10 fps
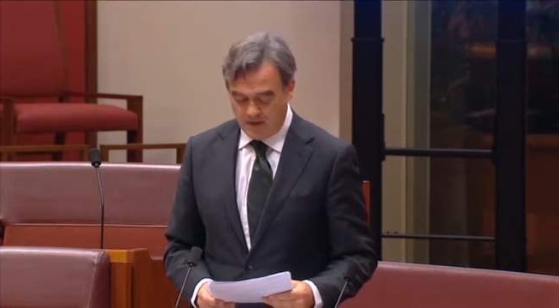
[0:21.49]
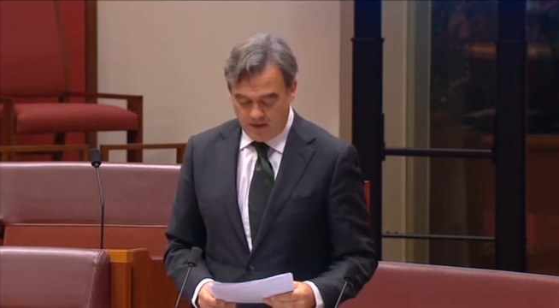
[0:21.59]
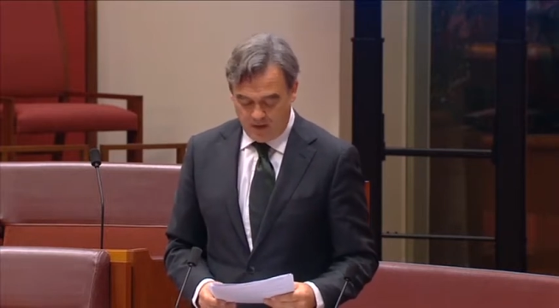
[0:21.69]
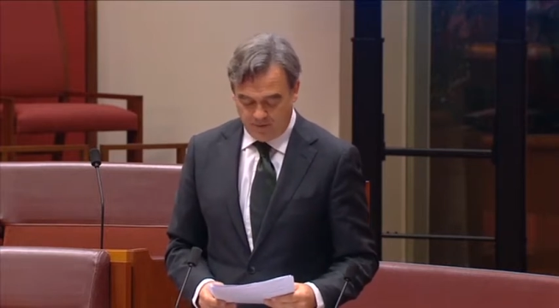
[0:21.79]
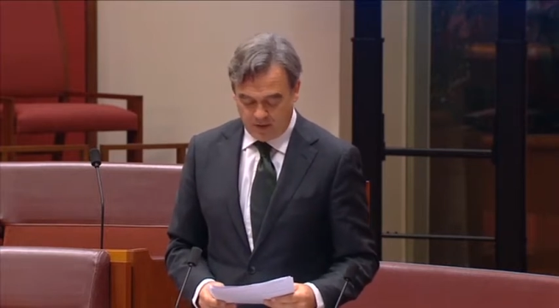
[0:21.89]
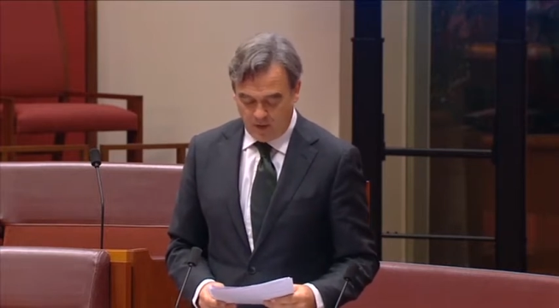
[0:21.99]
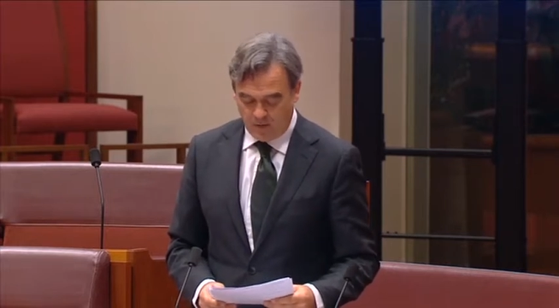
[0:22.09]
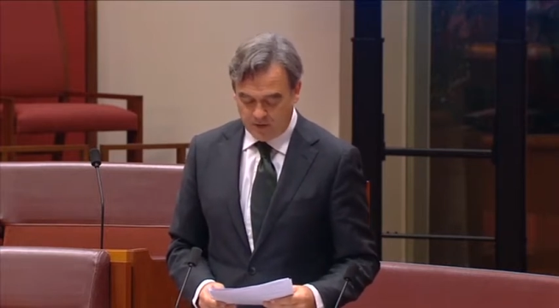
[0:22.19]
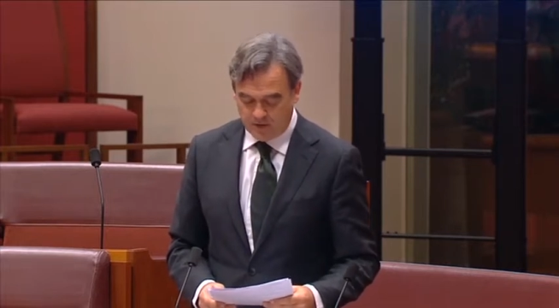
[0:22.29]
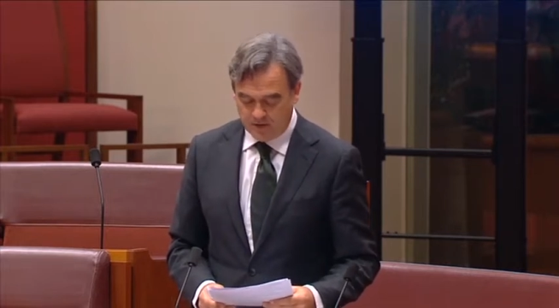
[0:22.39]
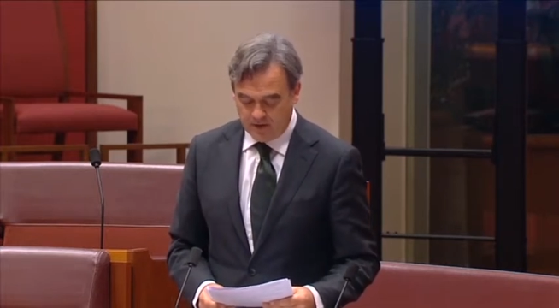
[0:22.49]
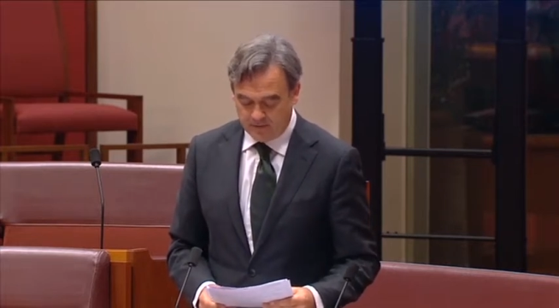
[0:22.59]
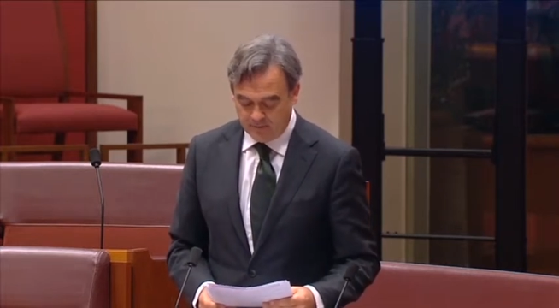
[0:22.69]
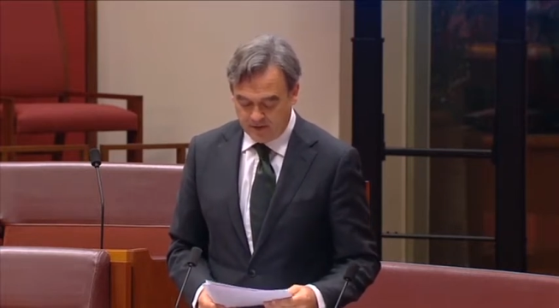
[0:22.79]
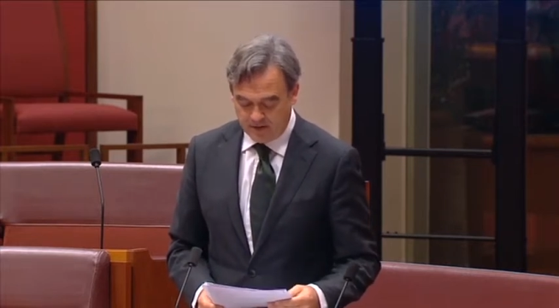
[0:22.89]
of the Coalition
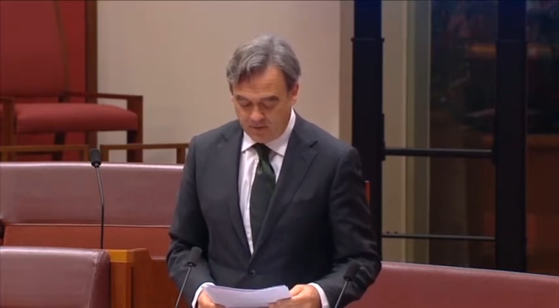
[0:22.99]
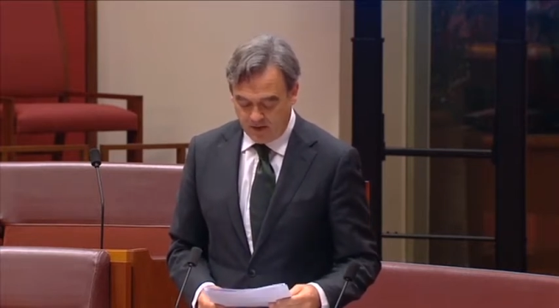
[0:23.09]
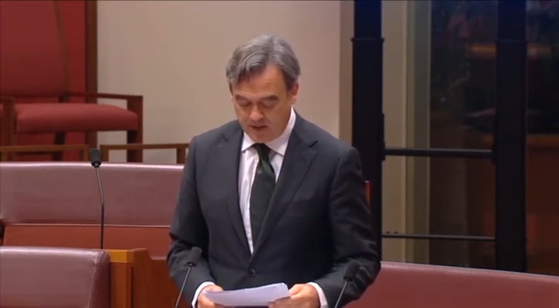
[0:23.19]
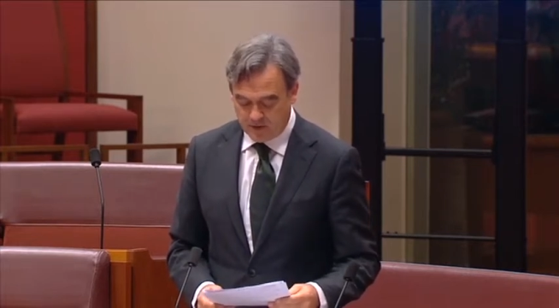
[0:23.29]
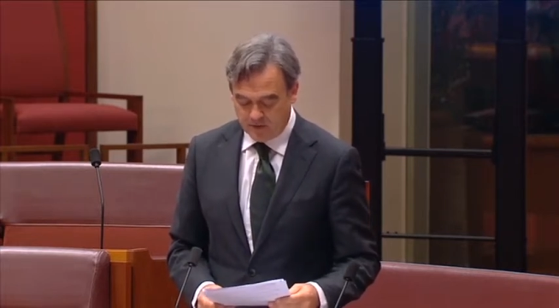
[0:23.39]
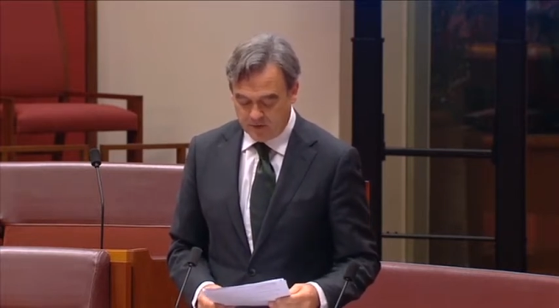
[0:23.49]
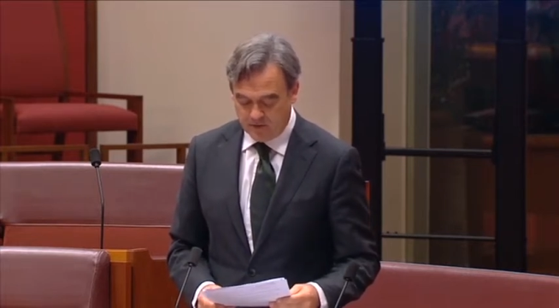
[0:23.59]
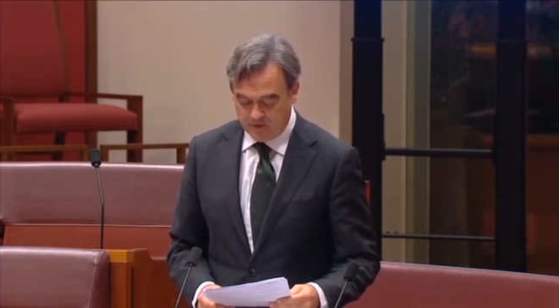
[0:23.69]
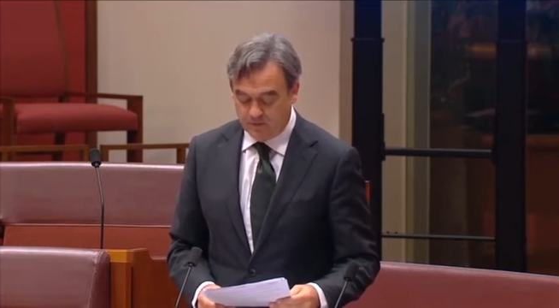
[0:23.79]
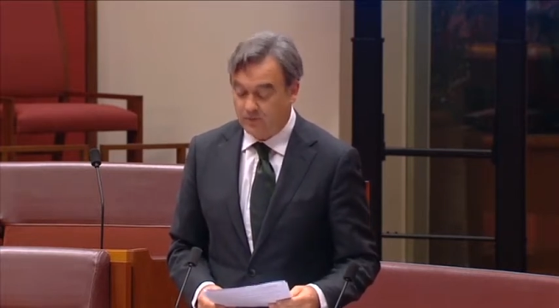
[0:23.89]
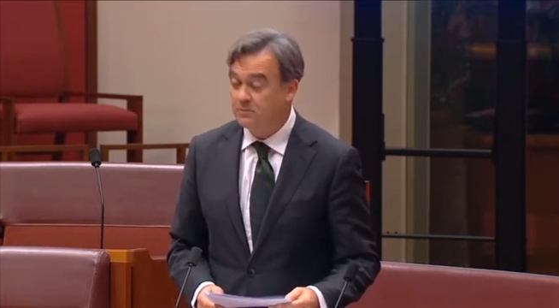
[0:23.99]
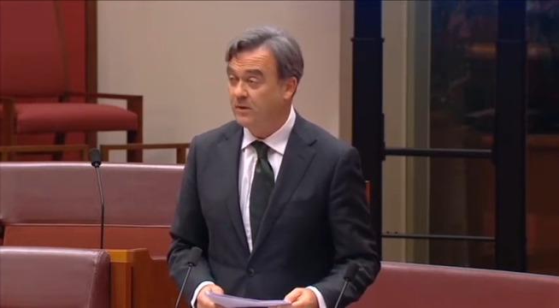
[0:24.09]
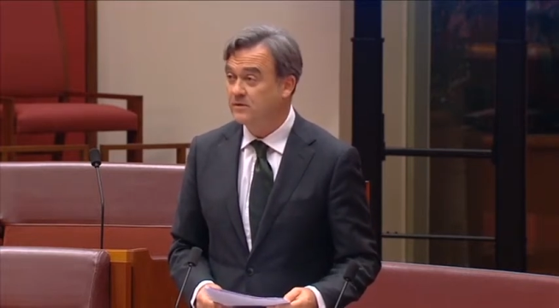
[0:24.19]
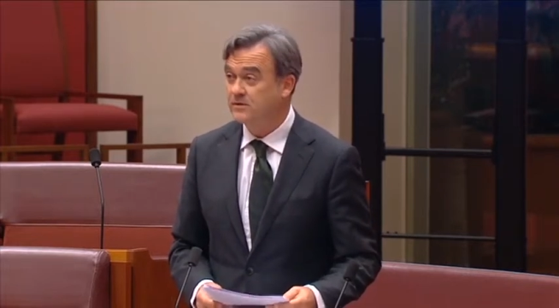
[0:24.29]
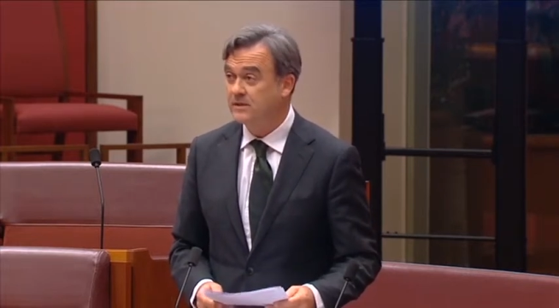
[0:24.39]
Government in relation to its
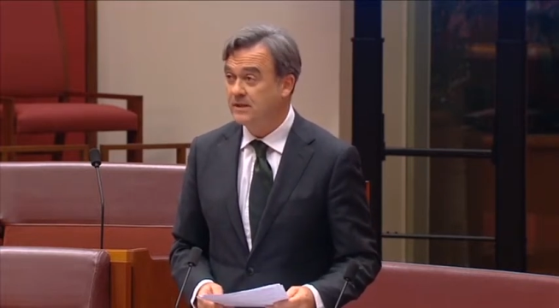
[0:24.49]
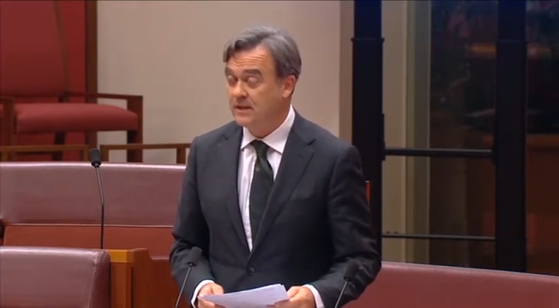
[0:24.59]
response